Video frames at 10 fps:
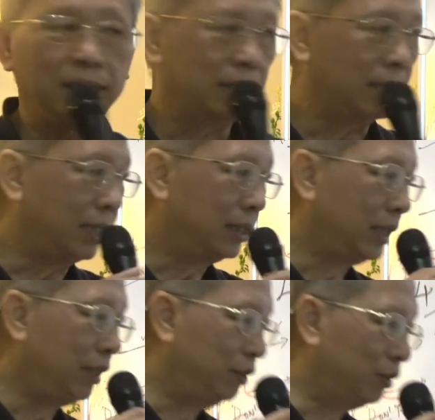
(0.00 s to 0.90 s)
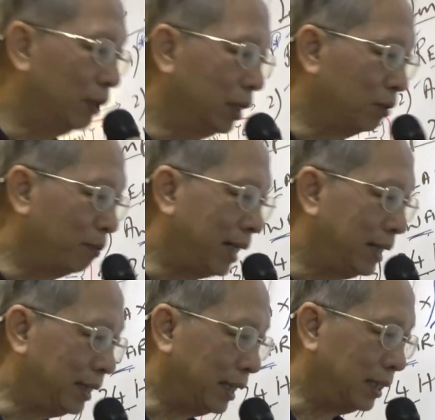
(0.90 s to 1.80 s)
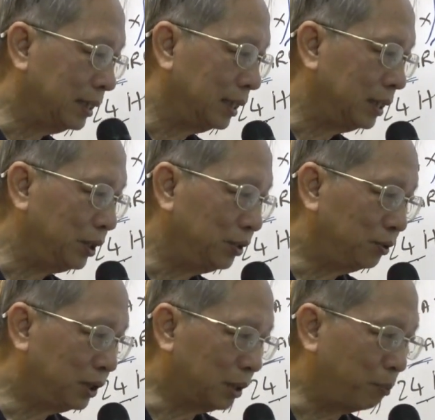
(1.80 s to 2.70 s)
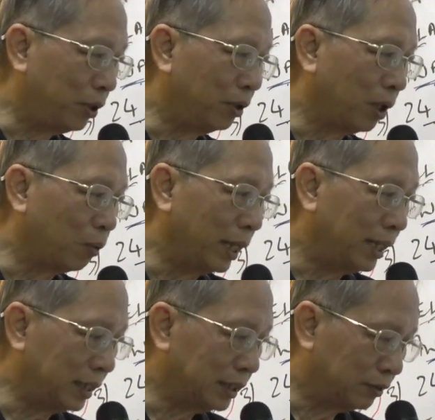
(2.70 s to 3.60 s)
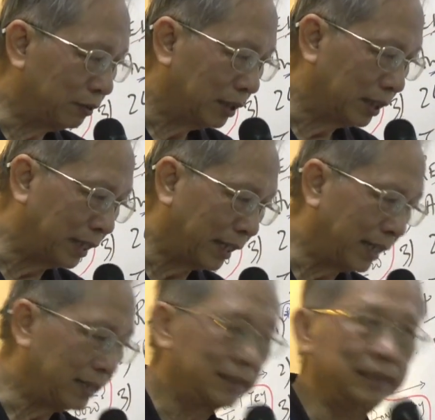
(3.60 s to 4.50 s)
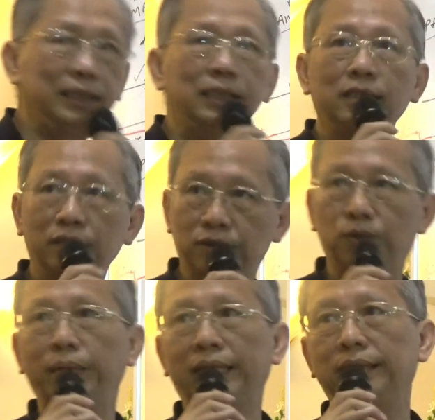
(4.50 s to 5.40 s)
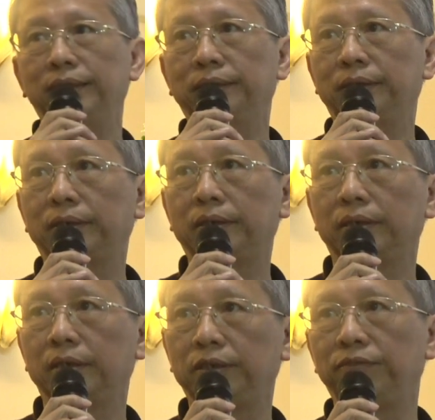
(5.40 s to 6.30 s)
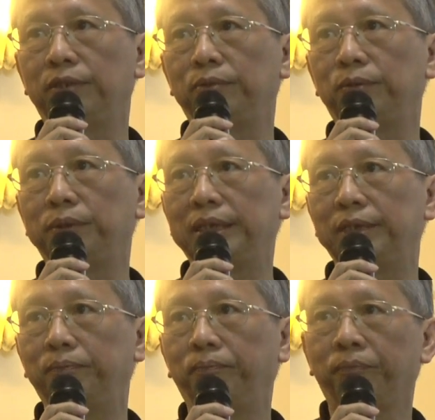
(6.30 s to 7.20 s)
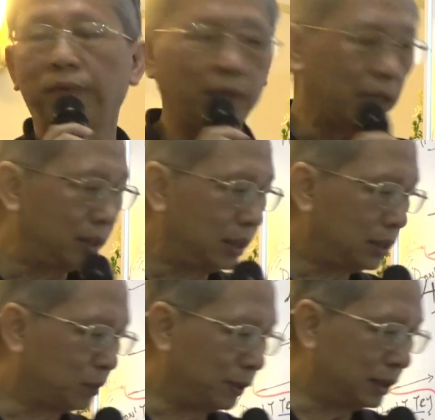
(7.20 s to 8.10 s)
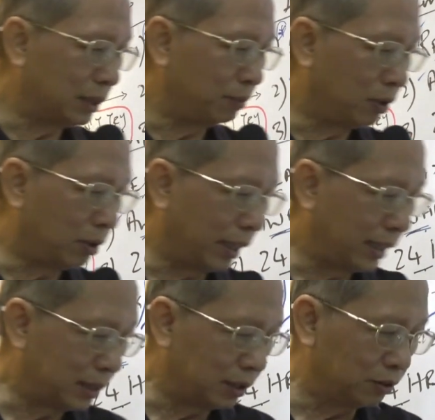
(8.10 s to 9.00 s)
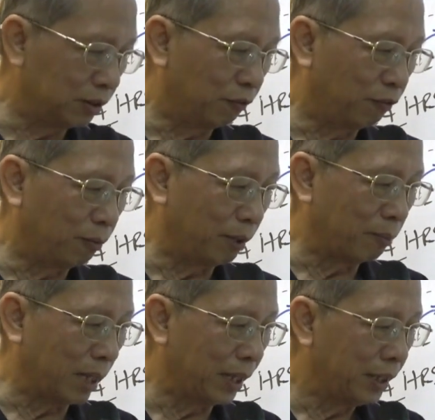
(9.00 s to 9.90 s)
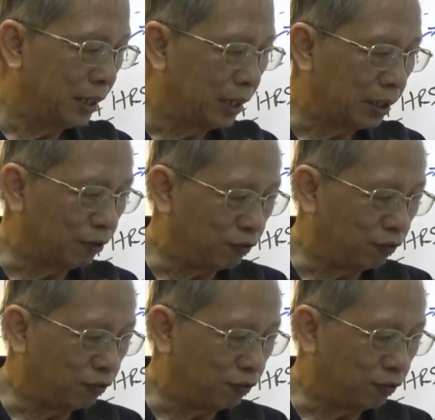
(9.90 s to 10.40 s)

Then if you want to meditate, use the pure awareness, direct seeing to awaken, develop the wisdom. Then this wisdom connected to the form and mind, the